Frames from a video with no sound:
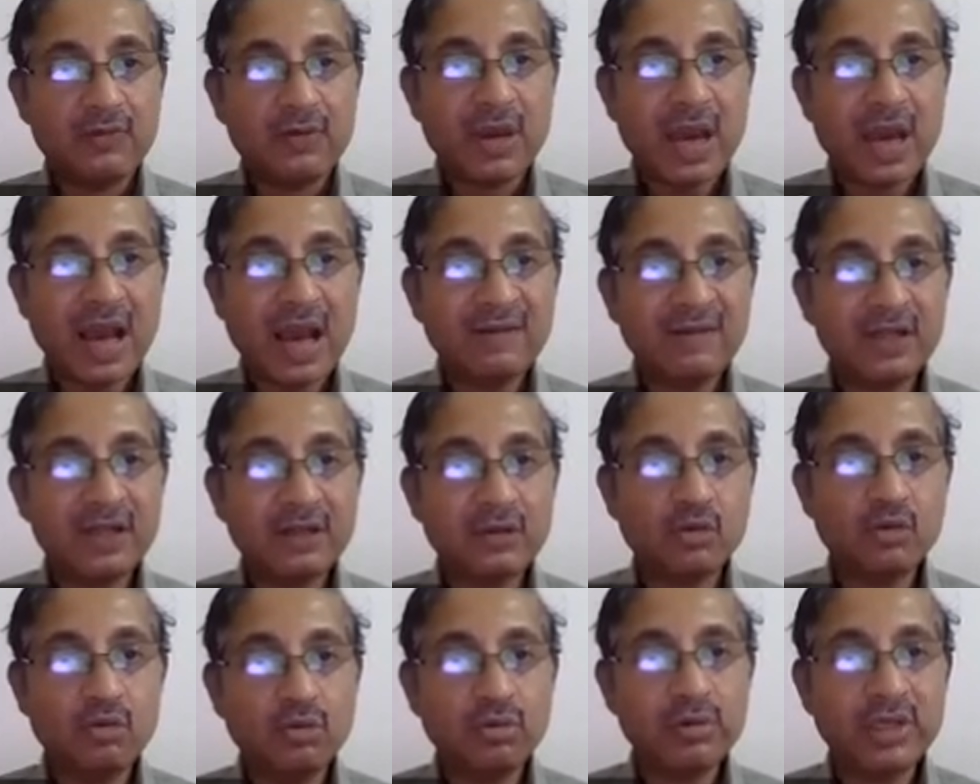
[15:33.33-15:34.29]
we have the
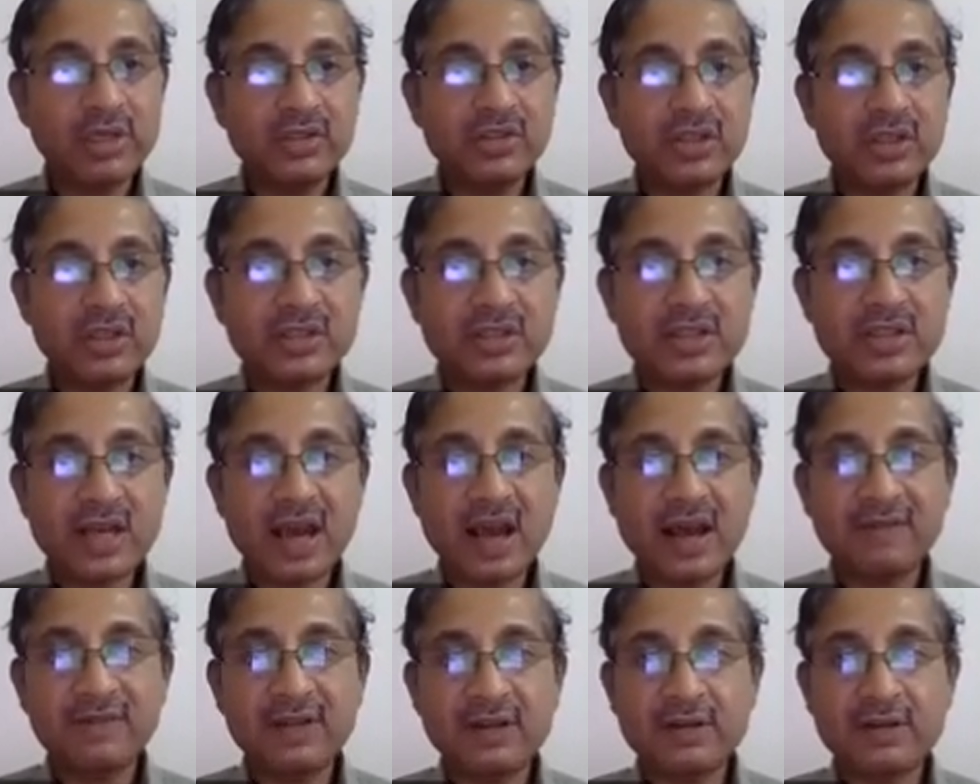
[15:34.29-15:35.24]
two regions
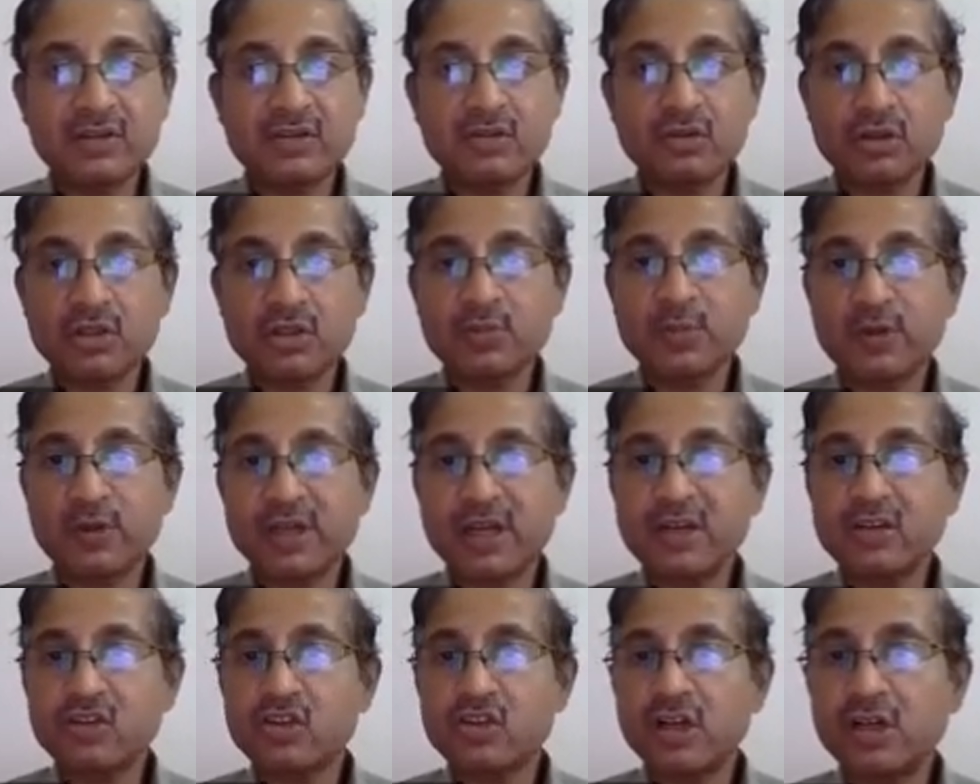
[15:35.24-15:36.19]
have the resource
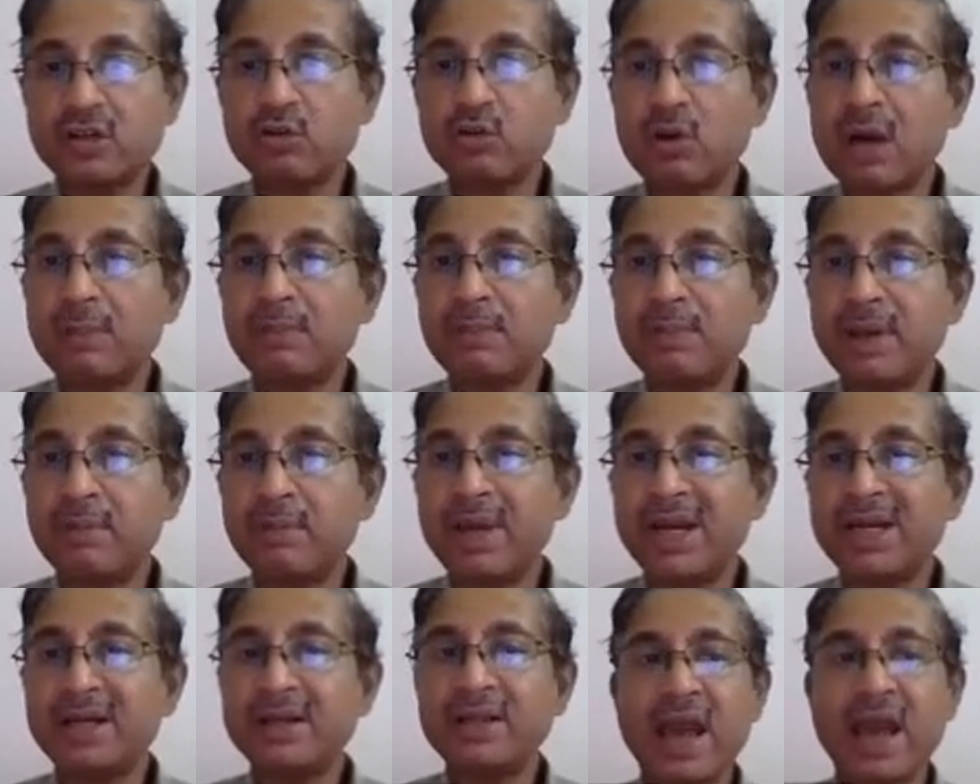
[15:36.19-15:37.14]
potential to
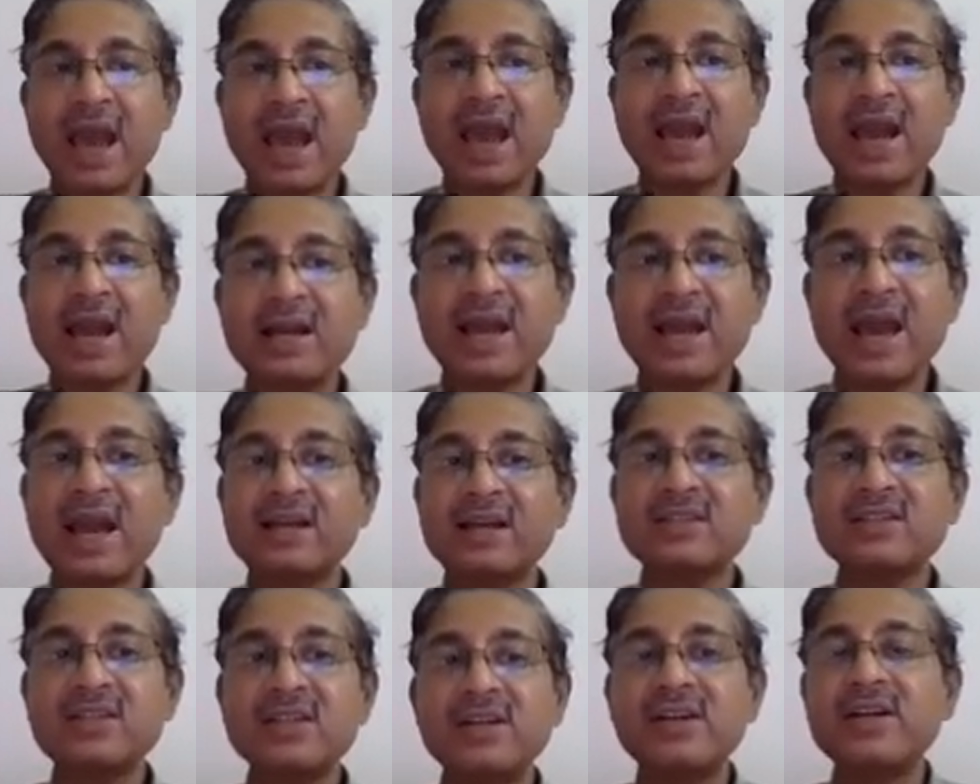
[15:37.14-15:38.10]
complement and
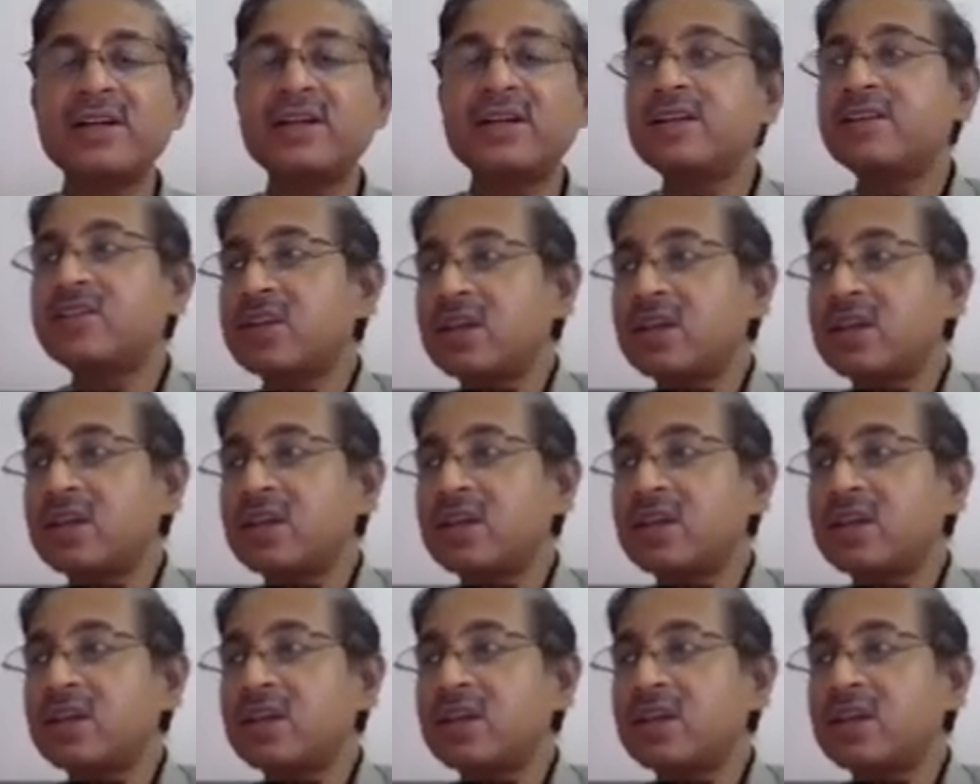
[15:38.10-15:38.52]
accelerate each